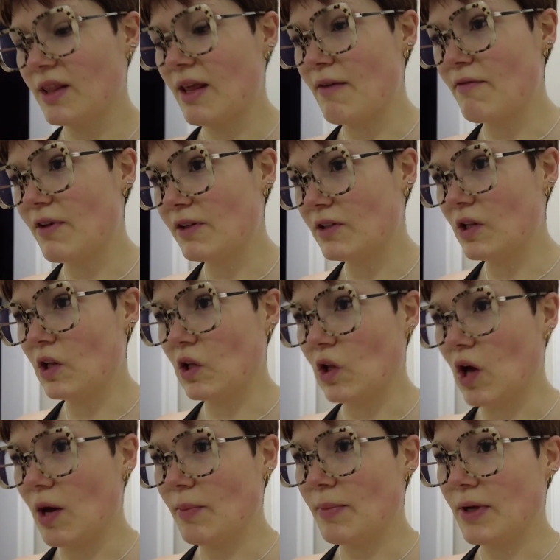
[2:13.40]
that felt a
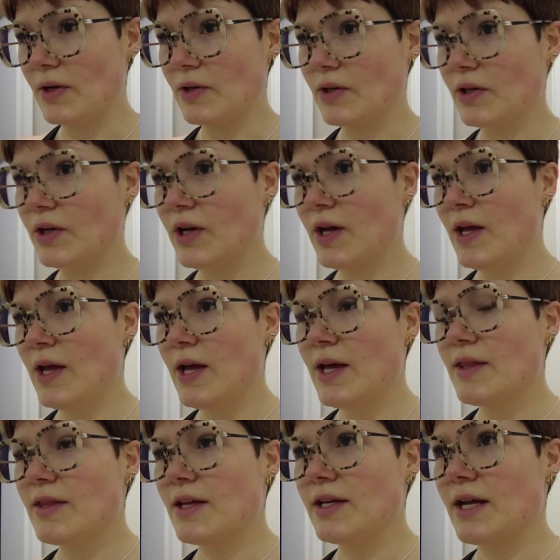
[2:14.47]
lot better
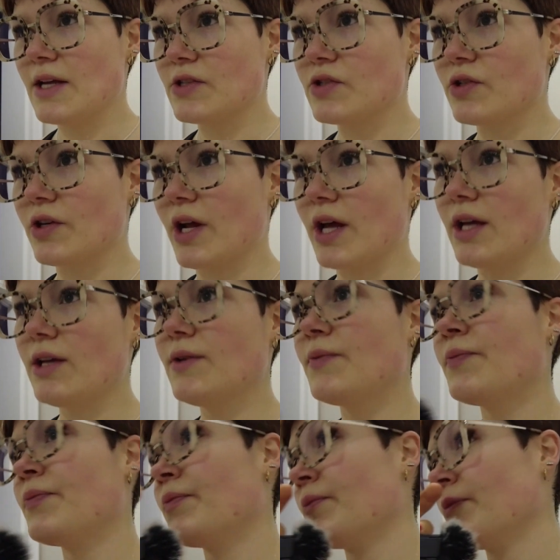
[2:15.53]
than yesterday.
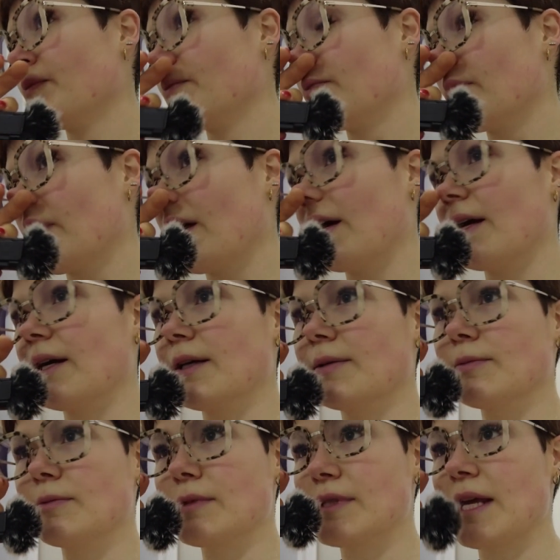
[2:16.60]

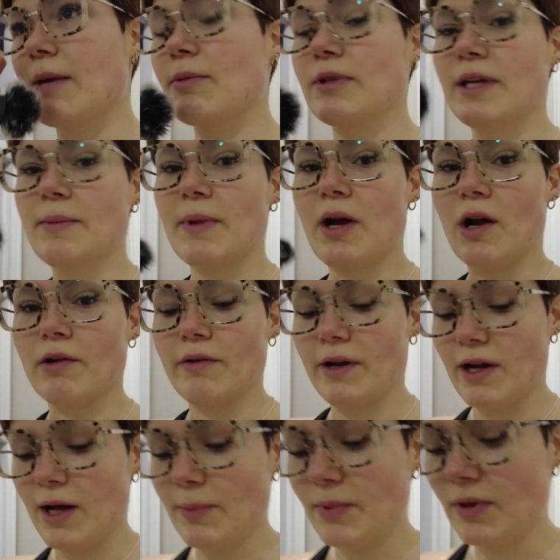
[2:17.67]
Was able to get my heart
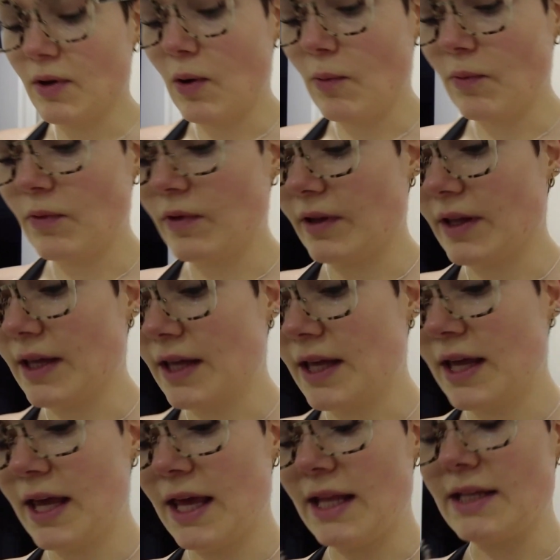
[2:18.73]
rate up, and hopefully
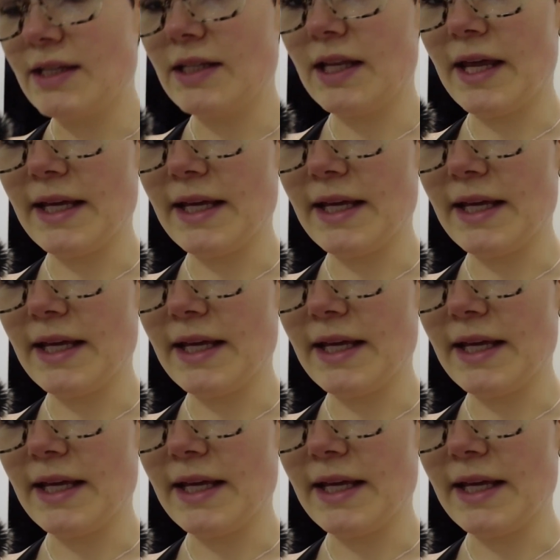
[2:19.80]
it